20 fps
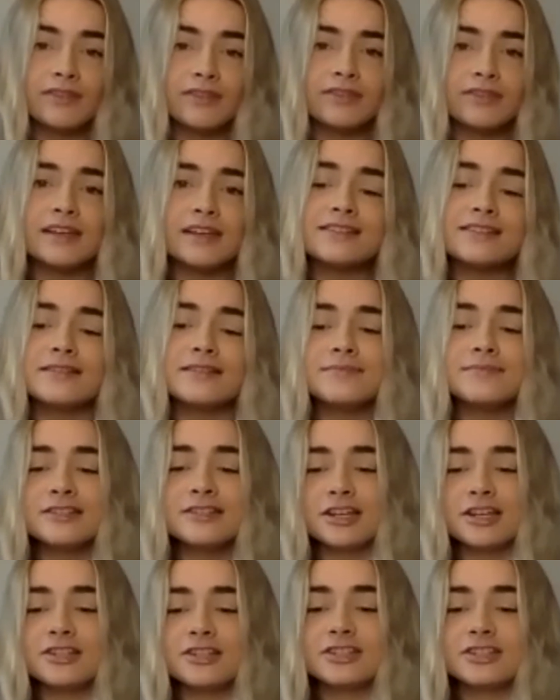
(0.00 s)
There's some
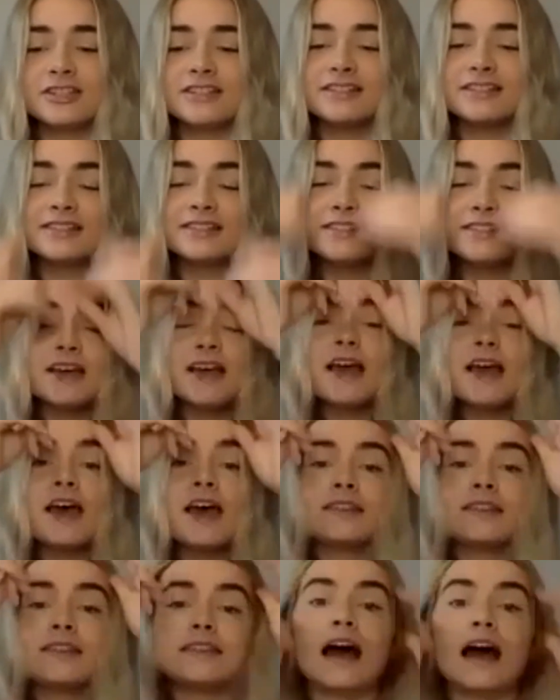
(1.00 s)
suggestions
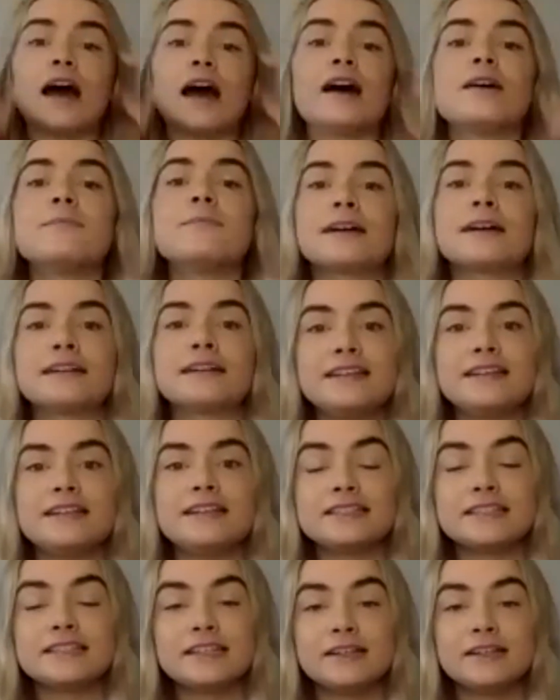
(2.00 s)
that
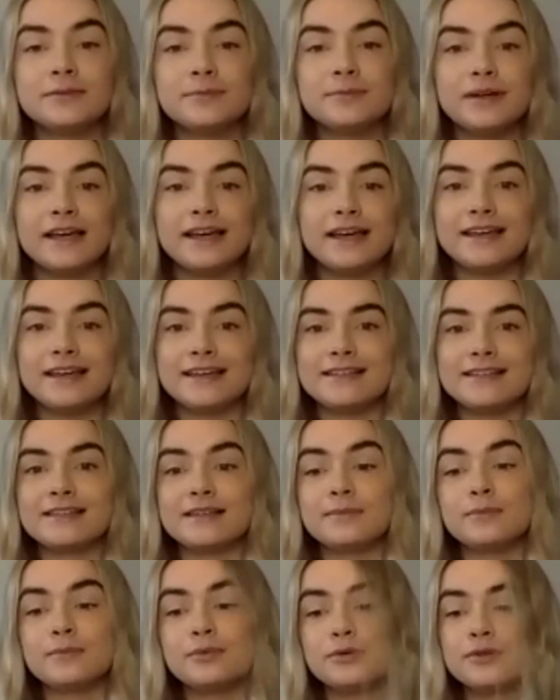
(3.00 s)
magnesium is
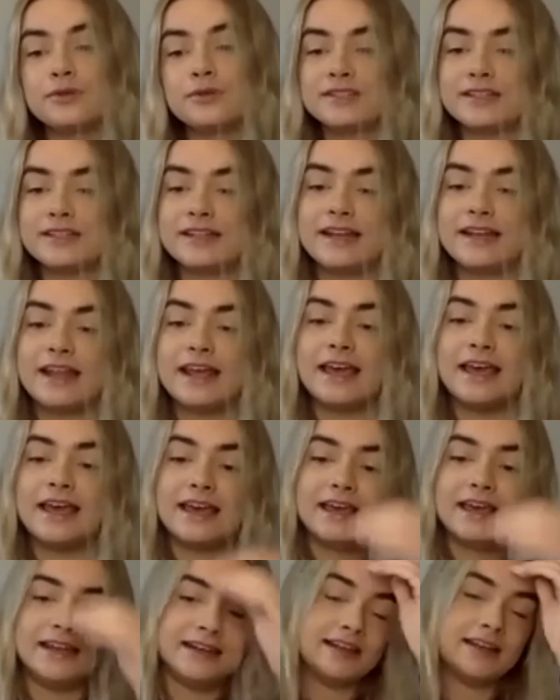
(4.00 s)
important
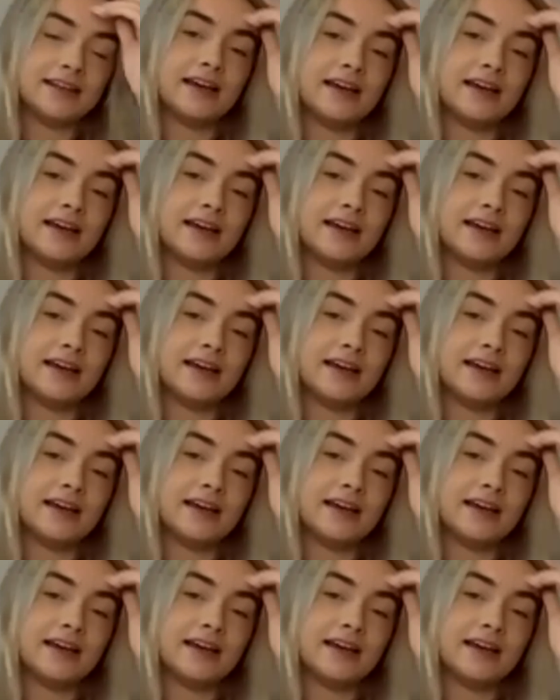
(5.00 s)
in,